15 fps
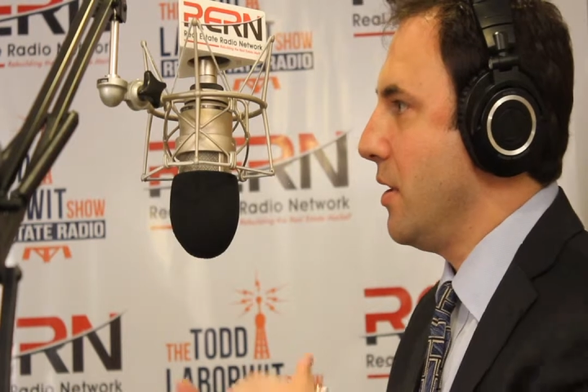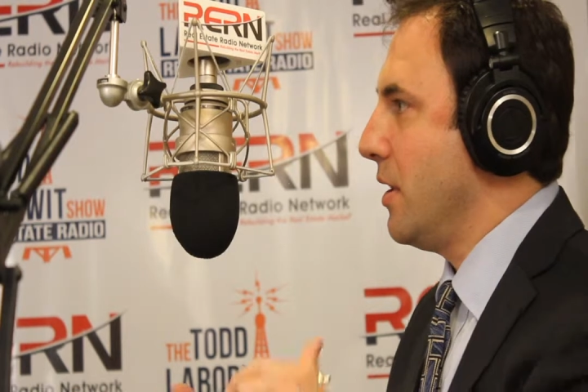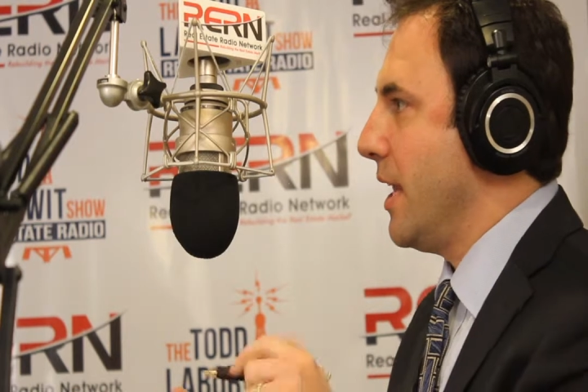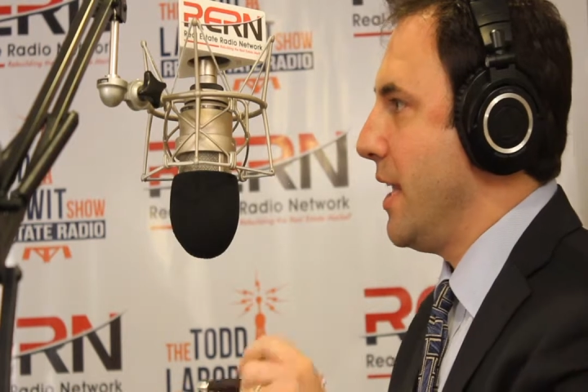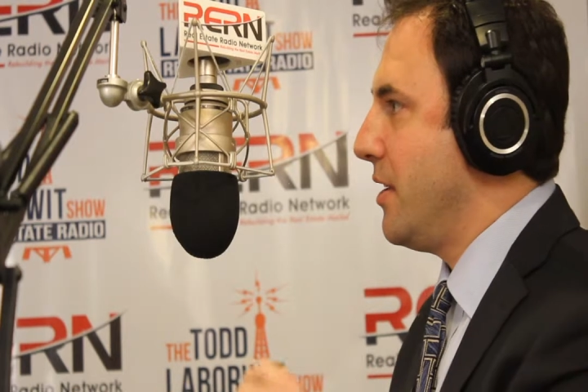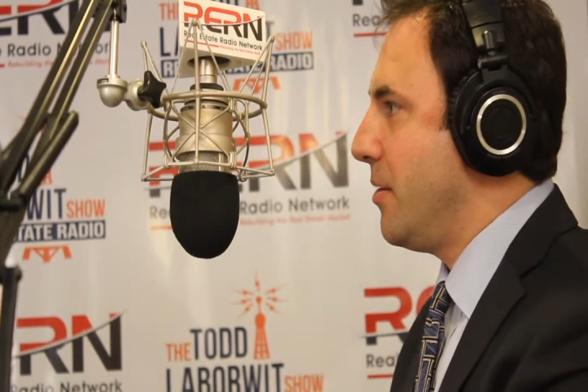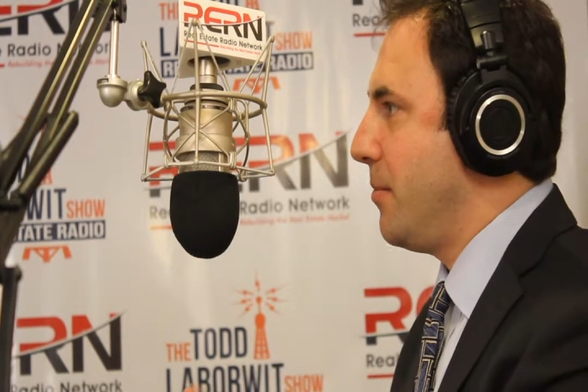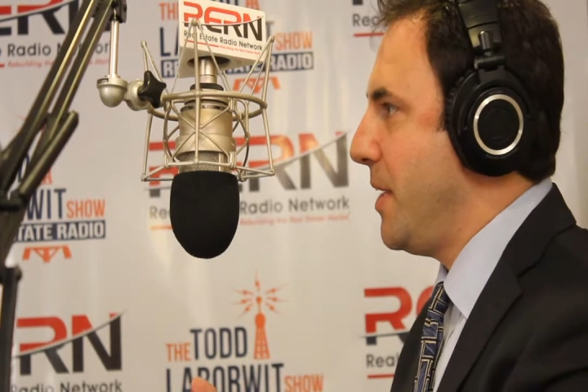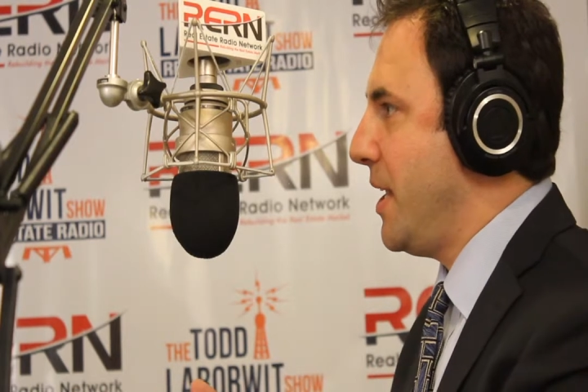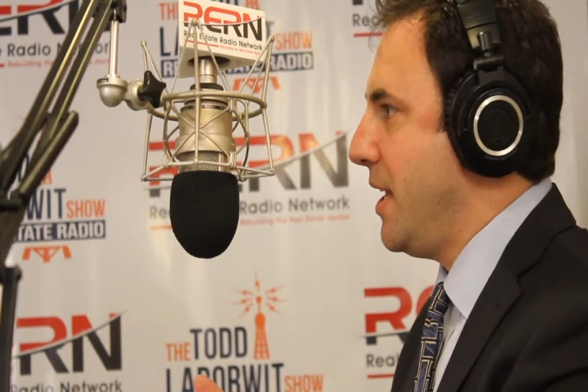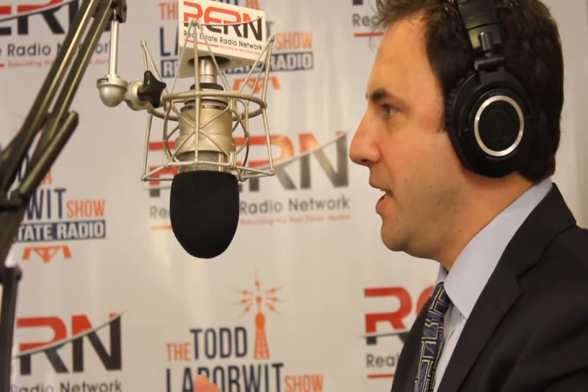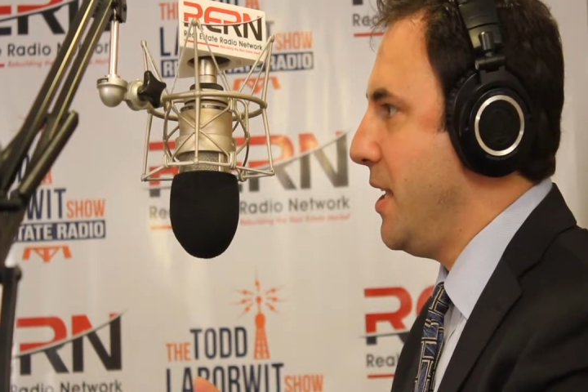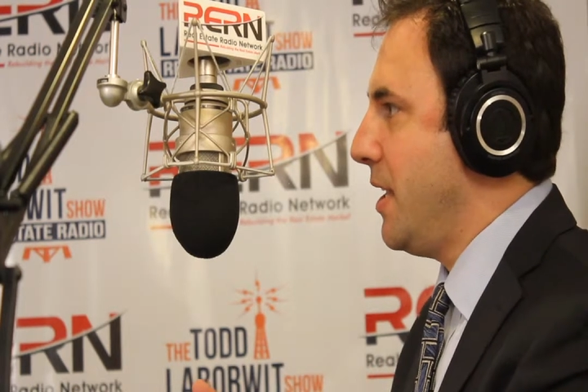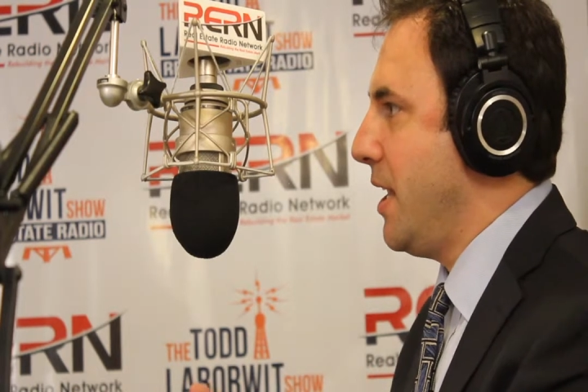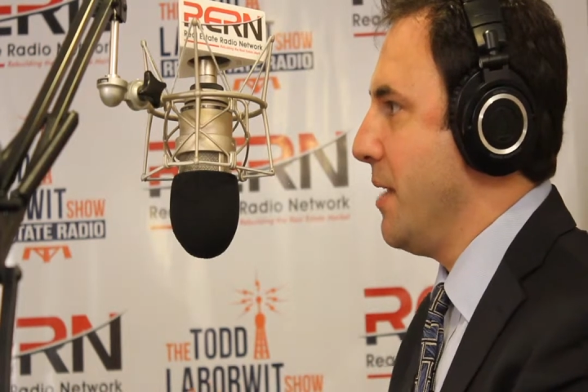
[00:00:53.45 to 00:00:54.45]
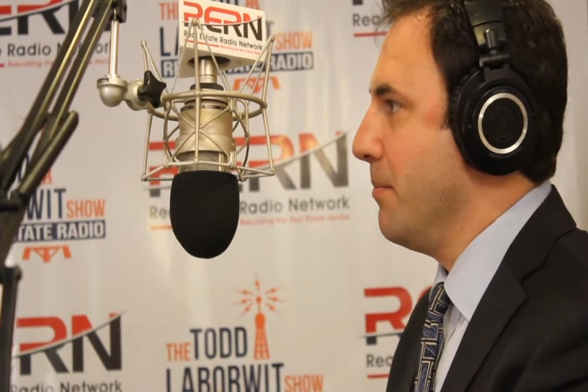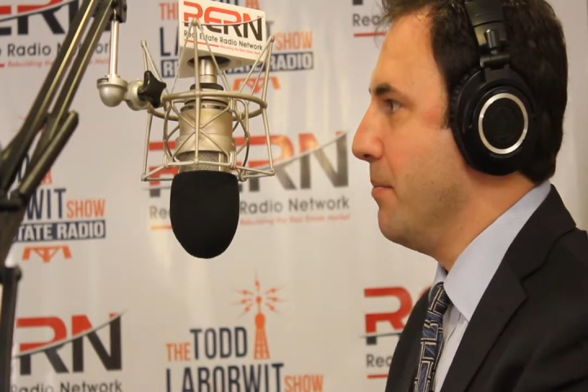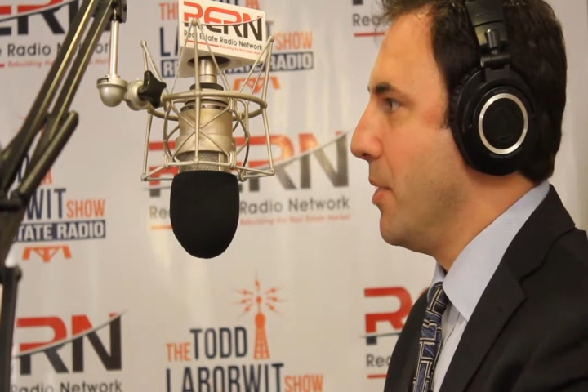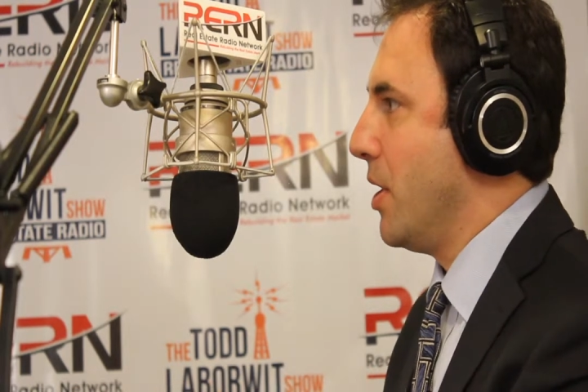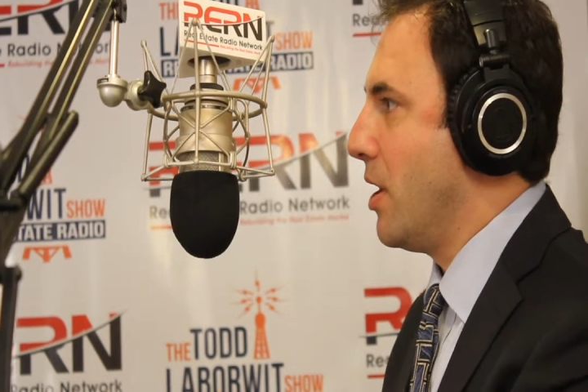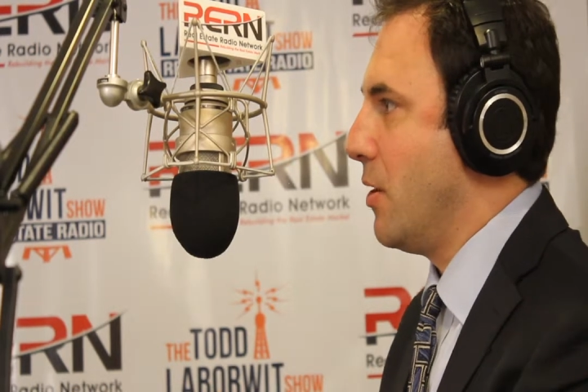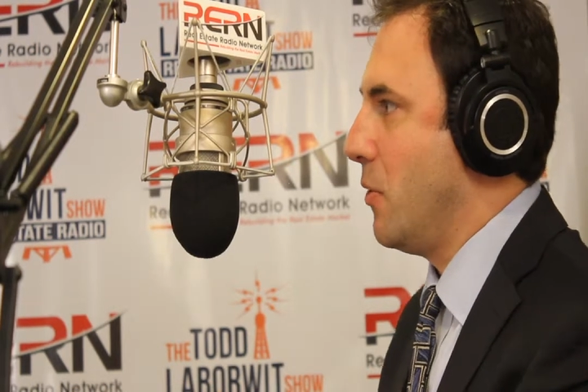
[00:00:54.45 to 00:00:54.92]
lender paid and
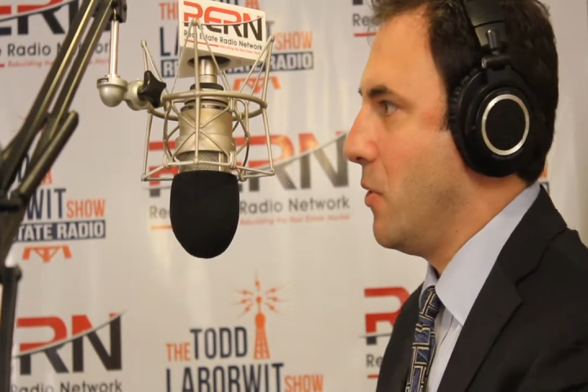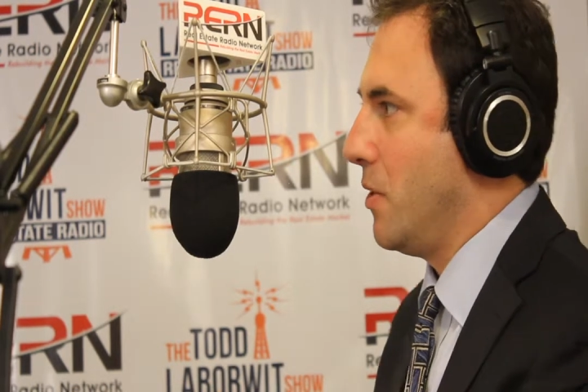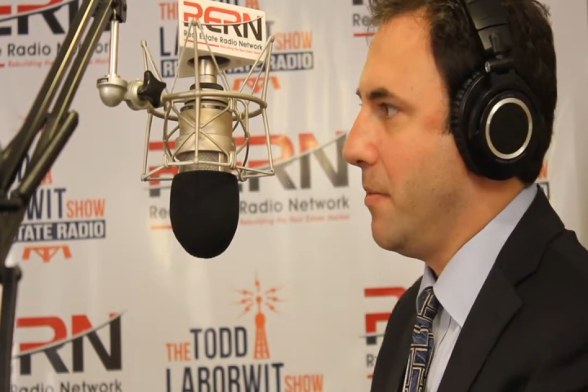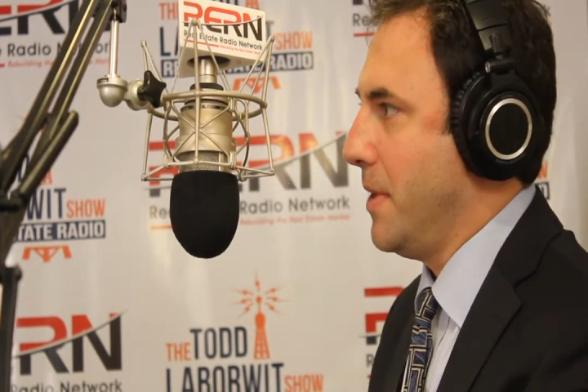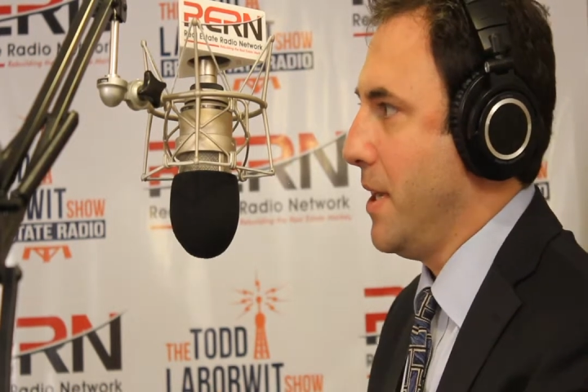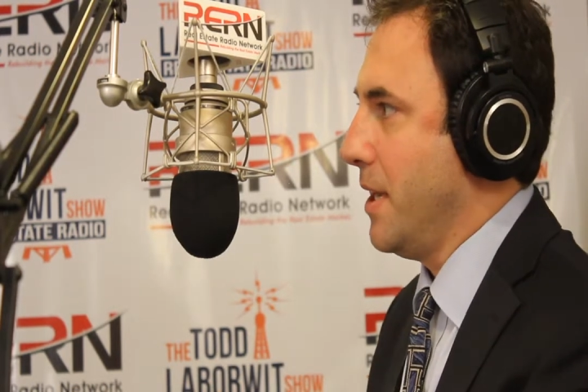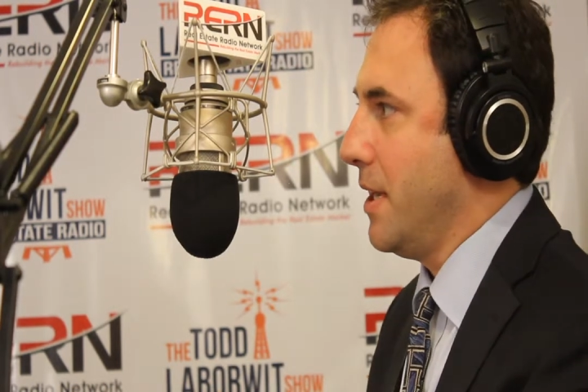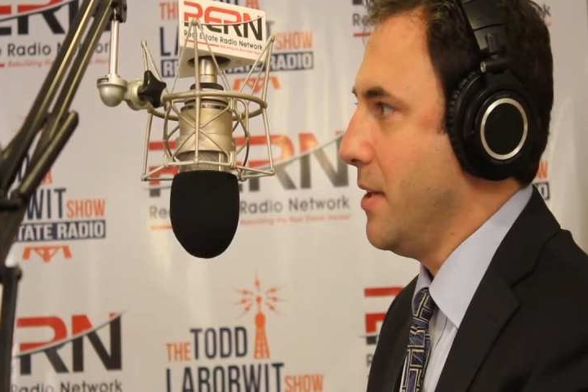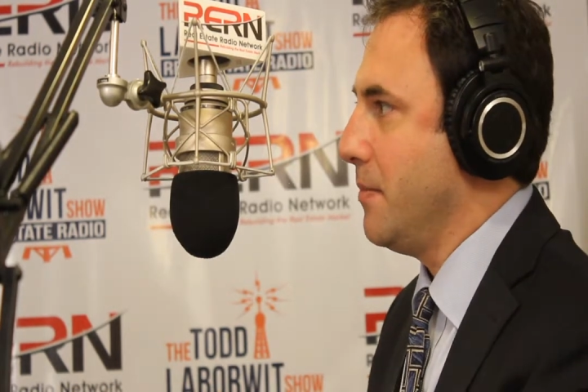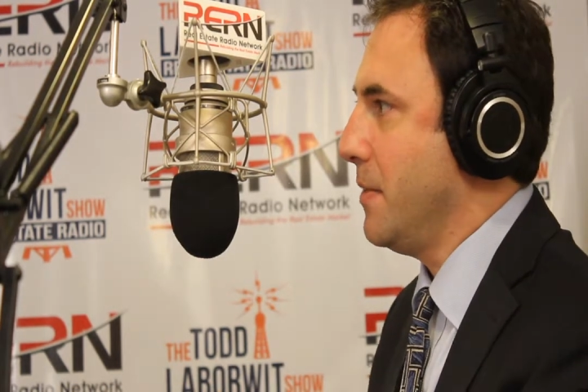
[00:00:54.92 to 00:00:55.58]
borrower paid,